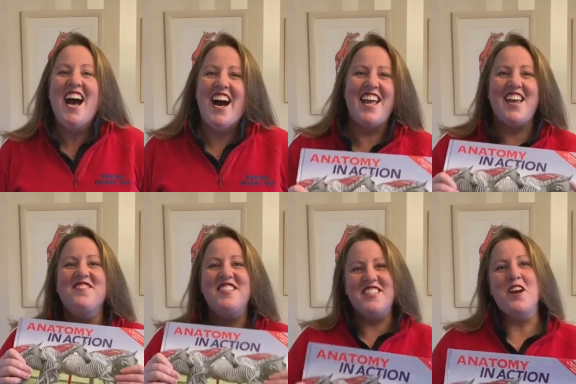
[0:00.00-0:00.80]
I
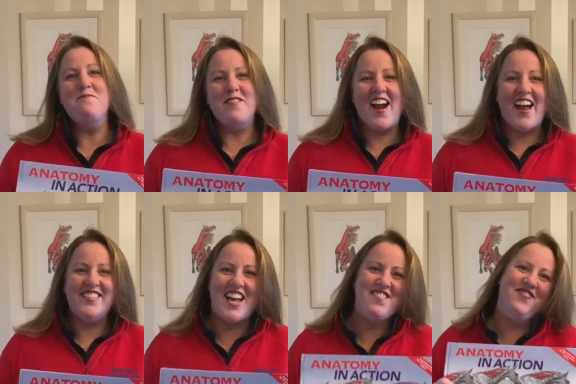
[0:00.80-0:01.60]
am so
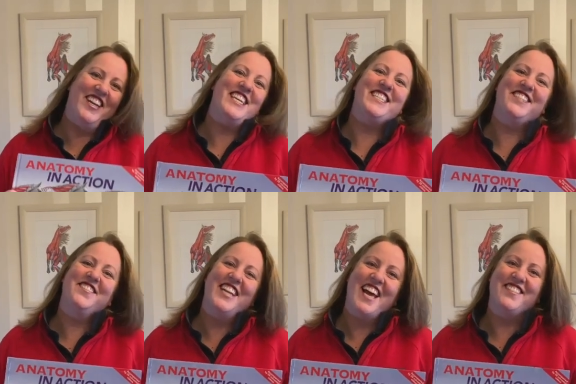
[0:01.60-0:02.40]
proud and pleased
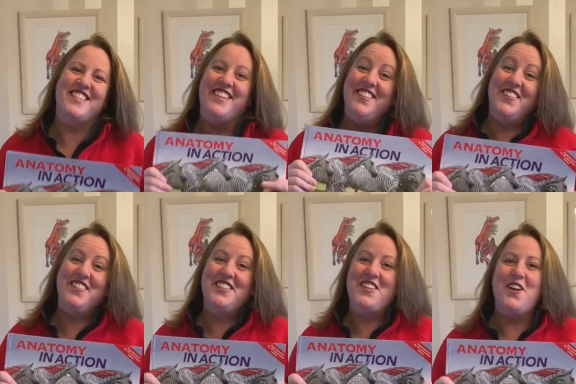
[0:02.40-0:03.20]
to announce the
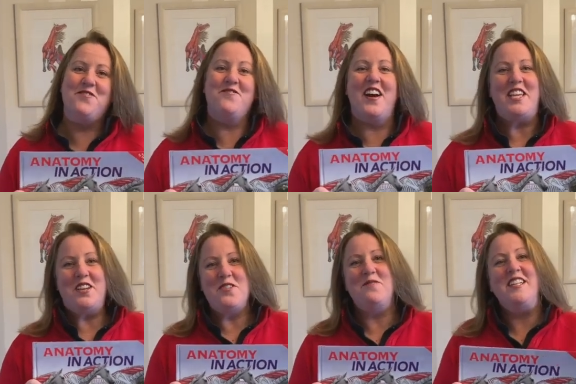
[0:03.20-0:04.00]
launch of my
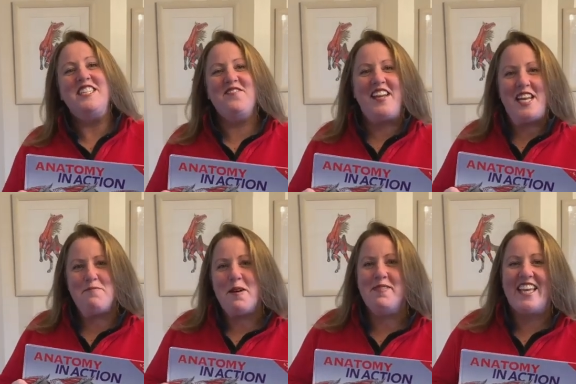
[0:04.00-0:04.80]
new
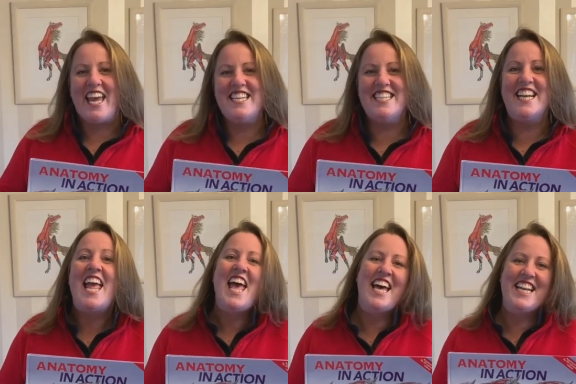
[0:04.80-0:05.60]
multimedia publication,
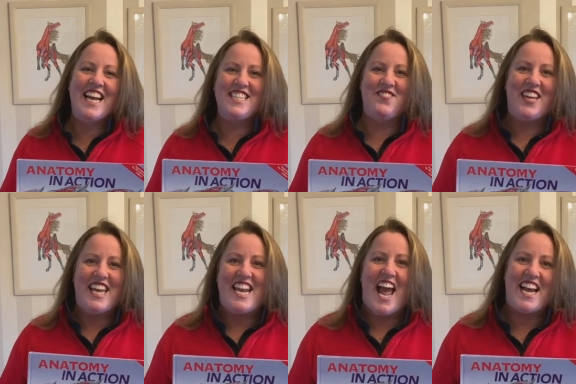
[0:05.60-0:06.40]
Anatomy
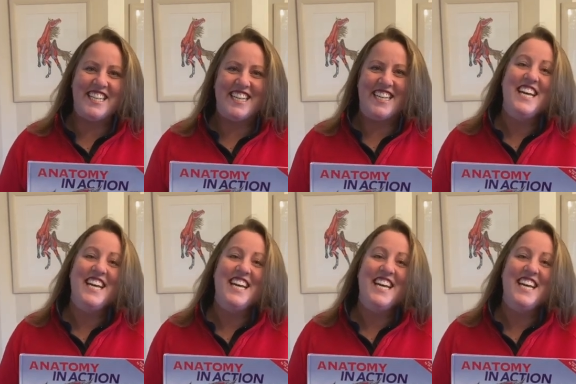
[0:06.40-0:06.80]
in Action.